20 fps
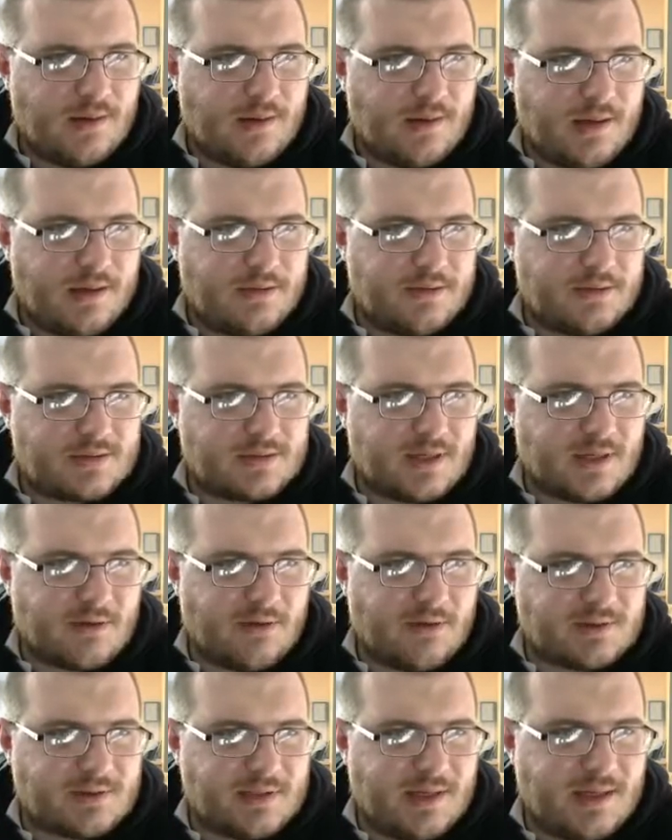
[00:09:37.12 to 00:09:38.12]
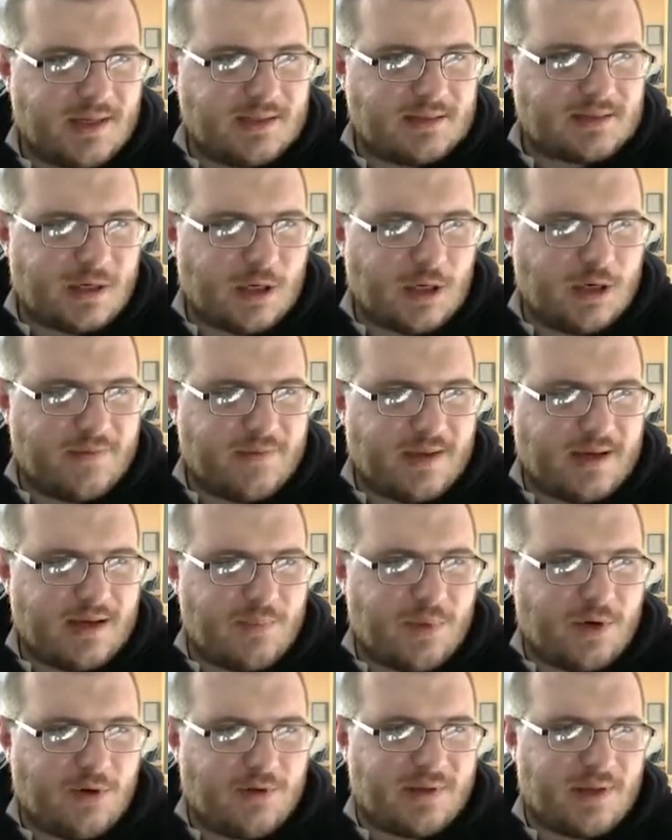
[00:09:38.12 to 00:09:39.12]
He does get a cross in. It's over the head of
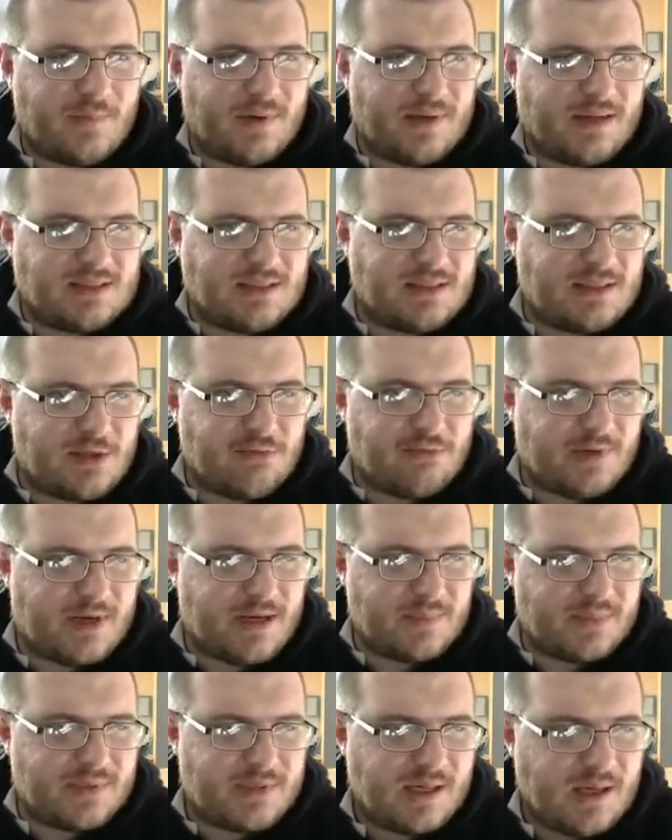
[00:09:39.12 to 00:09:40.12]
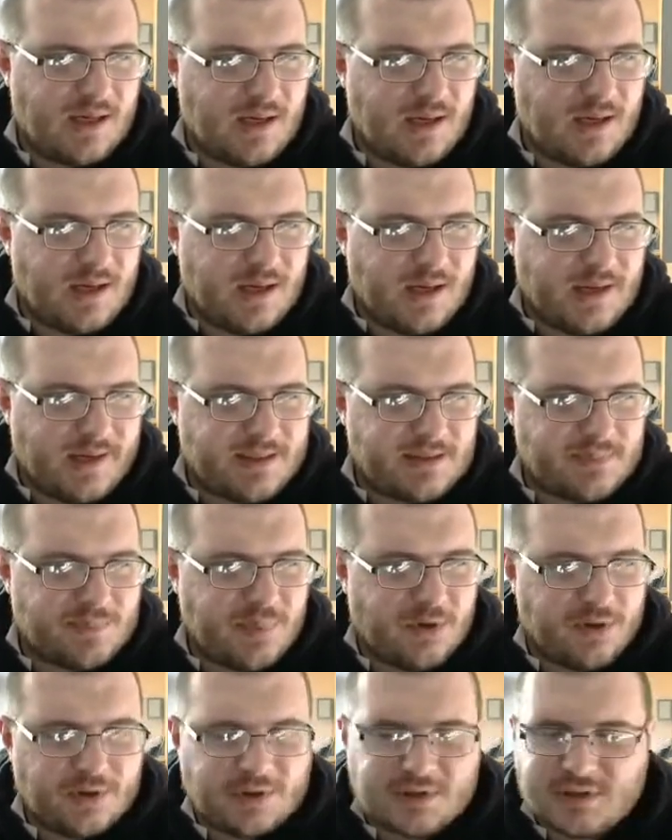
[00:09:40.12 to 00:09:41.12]
Balde, but he's tripped. He's
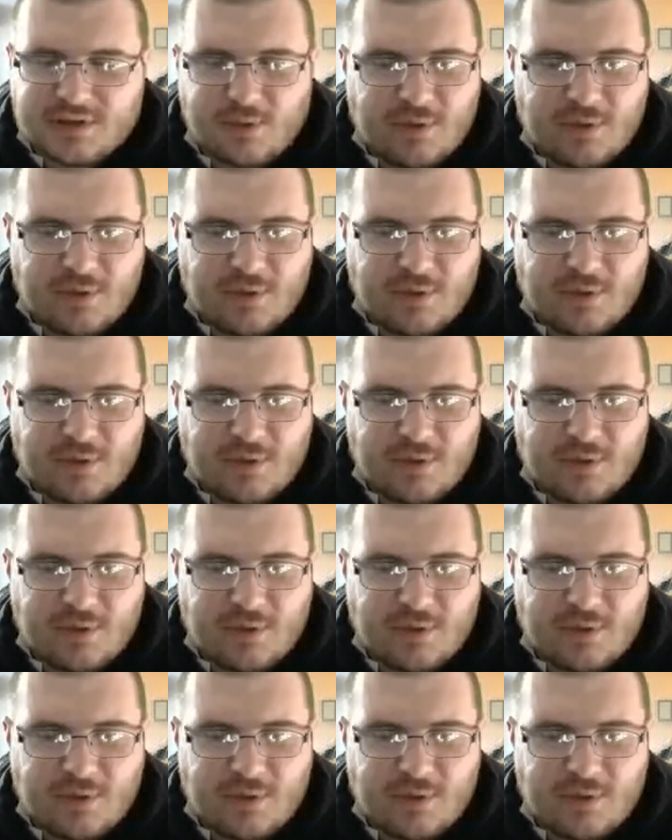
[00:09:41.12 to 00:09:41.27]
pushed,